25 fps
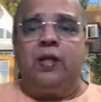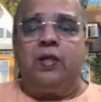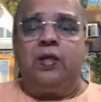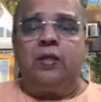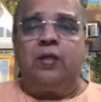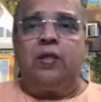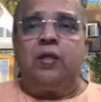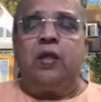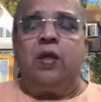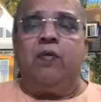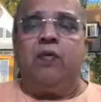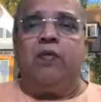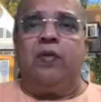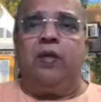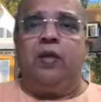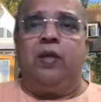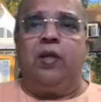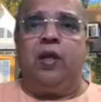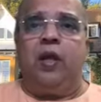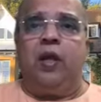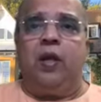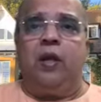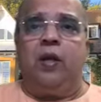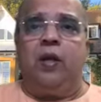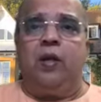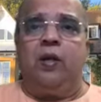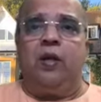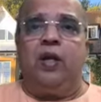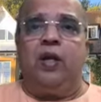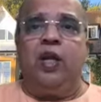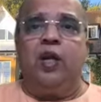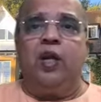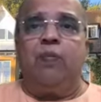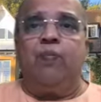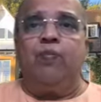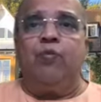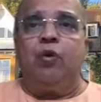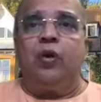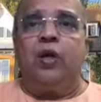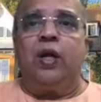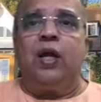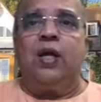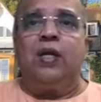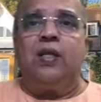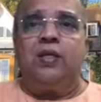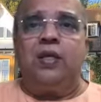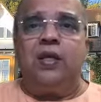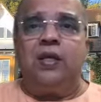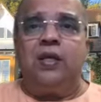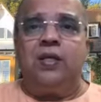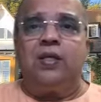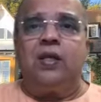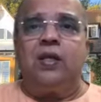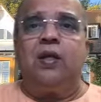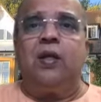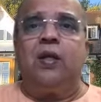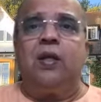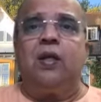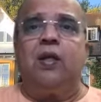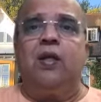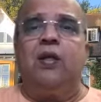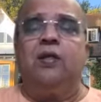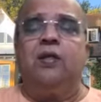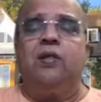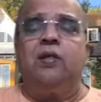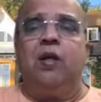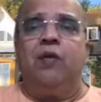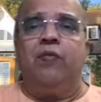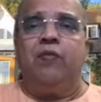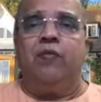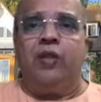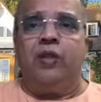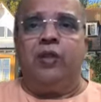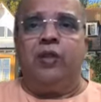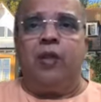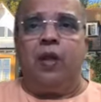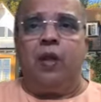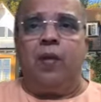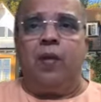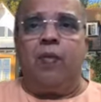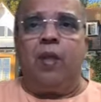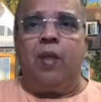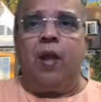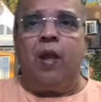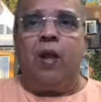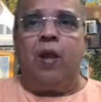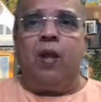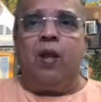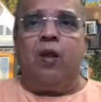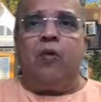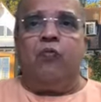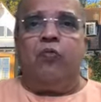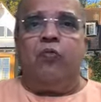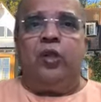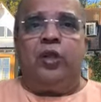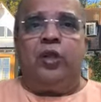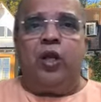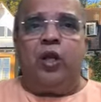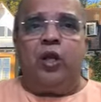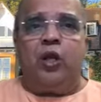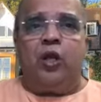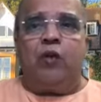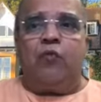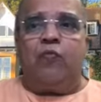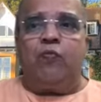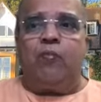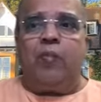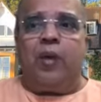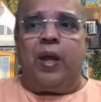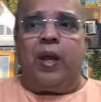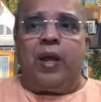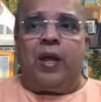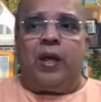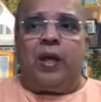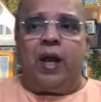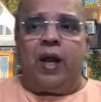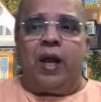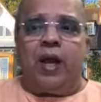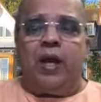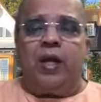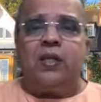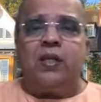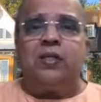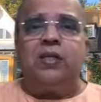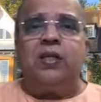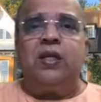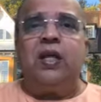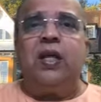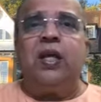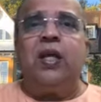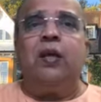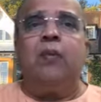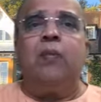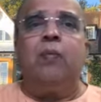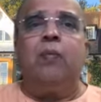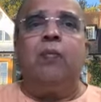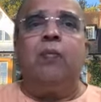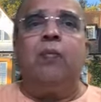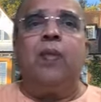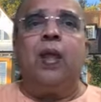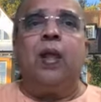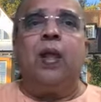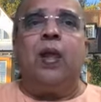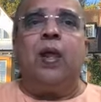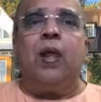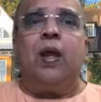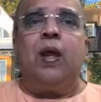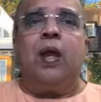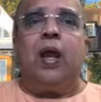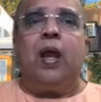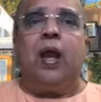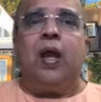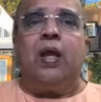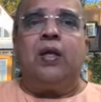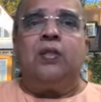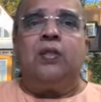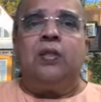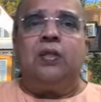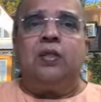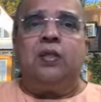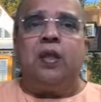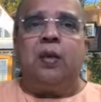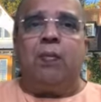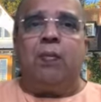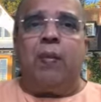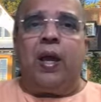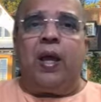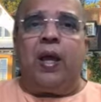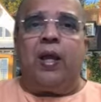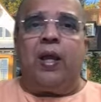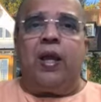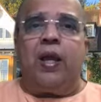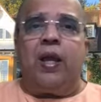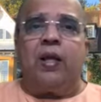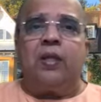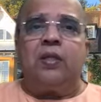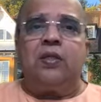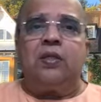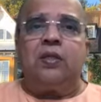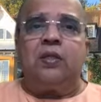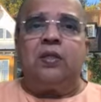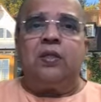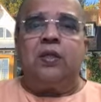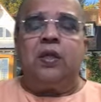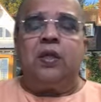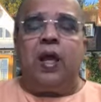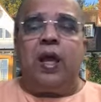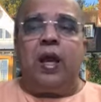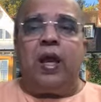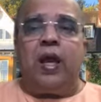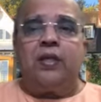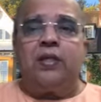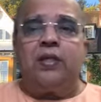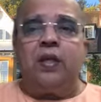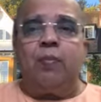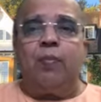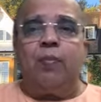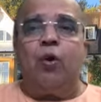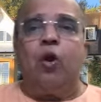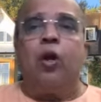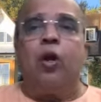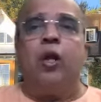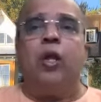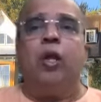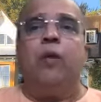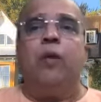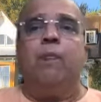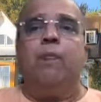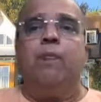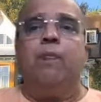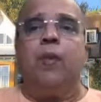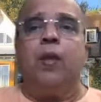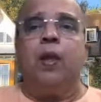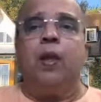is avidya. Dehypnotization is avidya. We think of man and see him as the man as a body.